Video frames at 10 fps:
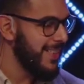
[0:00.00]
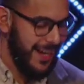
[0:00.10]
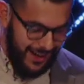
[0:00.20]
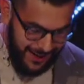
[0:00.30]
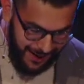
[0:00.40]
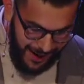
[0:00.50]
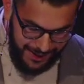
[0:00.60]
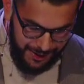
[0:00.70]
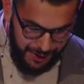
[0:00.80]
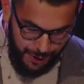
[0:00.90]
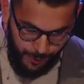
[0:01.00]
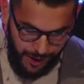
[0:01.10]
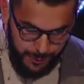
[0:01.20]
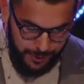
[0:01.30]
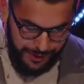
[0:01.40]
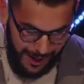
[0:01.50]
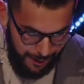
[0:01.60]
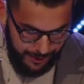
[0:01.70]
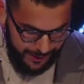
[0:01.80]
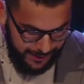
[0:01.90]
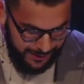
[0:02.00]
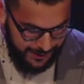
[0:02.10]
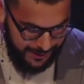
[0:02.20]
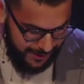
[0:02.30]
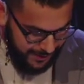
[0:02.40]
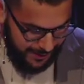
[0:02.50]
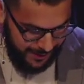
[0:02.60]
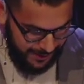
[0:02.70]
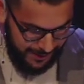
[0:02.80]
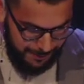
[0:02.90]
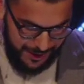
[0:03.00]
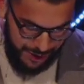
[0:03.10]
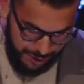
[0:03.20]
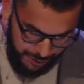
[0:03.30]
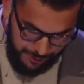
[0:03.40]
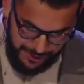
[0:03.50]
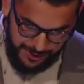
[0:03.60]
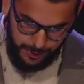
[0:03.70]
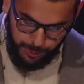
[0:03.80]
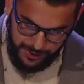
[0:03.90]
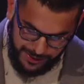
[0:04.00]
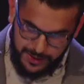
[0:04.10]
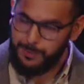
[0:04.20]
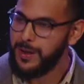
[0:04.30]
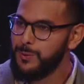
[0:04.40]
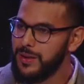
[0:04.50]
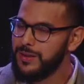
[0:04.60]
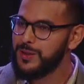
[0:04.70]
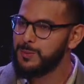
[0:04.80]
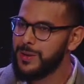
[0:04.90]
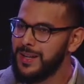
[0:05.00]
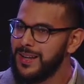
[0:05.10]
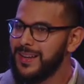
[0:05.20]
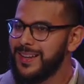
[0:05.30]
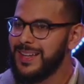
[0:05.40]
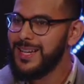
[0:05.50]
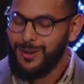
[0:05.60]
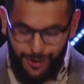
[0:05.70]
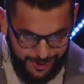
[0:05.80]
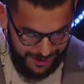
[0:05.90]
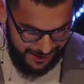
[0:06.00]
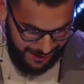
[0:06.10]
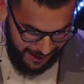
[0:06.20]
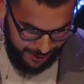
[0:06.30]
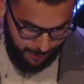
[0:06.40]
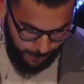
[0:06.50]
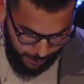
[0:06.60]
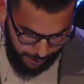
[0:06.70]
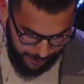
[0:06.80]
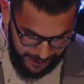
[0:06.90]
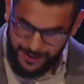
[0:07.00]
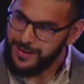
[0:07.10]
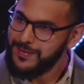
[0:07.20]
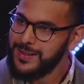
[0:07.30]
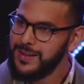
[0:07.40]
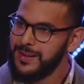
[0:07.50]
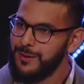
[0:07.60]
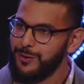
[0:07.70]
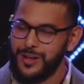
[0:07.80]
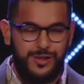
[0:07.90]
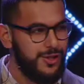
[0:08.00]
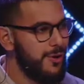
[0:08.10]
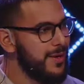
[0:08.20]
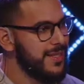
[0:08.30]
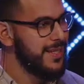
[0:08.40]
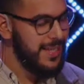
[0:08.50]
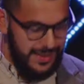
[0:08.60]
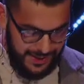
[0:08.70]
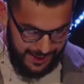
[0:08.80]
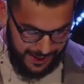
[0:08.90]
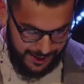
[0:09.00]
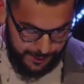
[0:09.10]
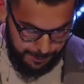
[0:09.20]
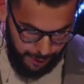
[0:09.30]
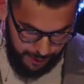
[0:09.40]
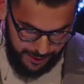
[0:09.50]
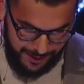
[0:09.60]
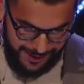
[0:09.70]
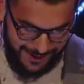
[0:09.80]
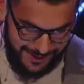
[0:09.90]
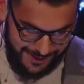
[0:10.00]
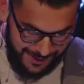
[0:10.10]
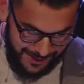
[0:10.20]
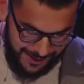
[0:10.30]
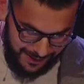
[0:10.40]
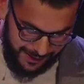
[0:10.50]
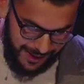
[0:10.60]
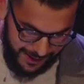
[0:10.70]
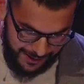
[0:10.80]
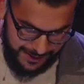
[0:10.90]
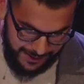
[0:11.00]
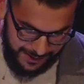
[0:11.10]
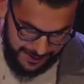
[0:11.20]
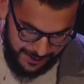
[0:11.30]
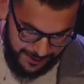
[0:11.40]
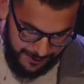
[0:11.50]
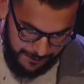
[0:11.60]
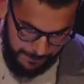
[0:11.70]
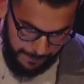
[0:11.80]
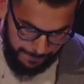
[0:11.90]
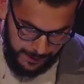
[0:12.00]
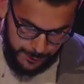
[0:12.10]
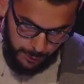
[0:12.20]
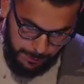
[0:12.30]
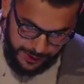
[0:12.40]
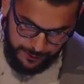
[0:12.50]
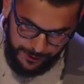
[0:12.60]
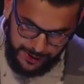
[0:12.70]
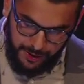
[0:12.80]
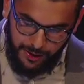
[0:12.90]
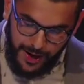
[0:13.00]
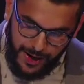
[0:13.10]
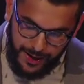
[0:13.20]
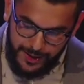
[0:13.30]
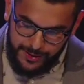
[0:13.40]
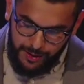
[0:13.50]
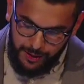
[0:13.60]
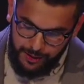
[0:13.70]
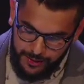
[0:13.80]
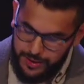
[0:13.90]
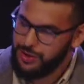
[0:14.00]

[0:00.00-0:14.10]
that God can go on without us, but he chooses to participate with us, but he calls us not to worry, for his yoke is easy and his burden is light. So we must fix our eyes on